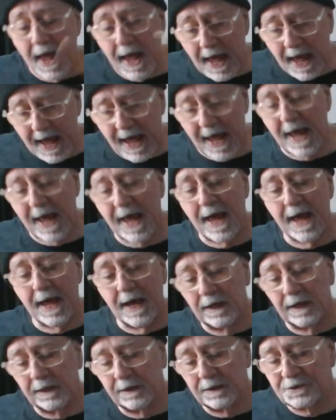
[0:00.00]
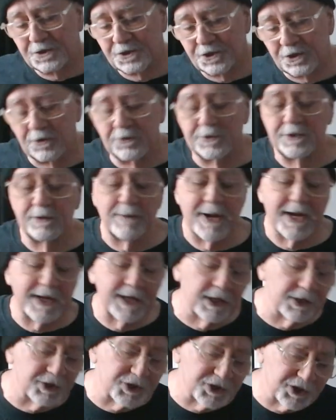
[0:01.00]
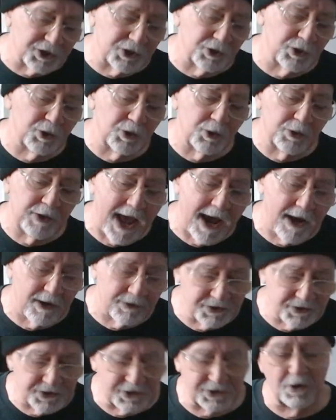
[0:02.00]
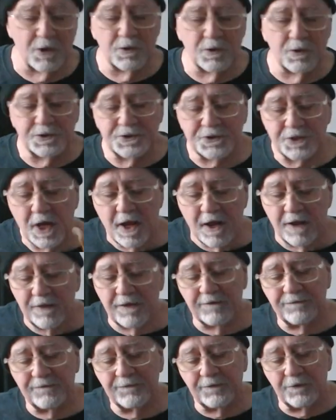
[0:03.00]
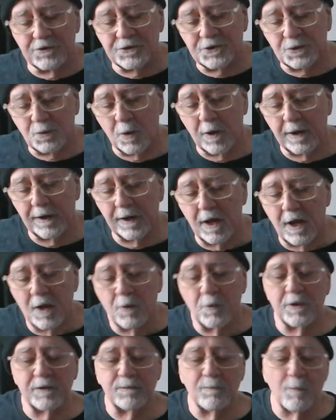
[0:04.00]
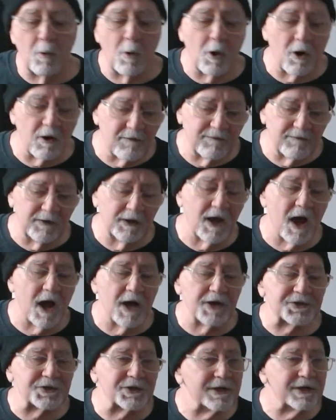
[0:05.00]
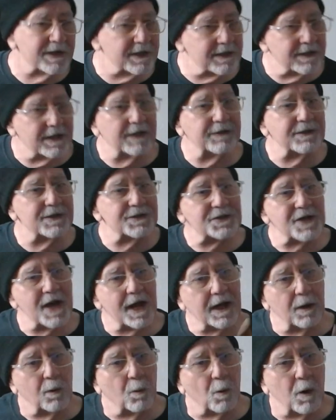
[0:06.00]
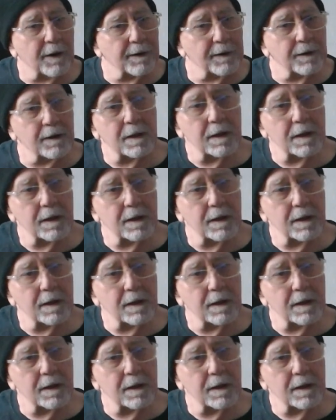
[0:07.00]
and 2. You're making 2 downstrokes, the first one with more velocity than the second one.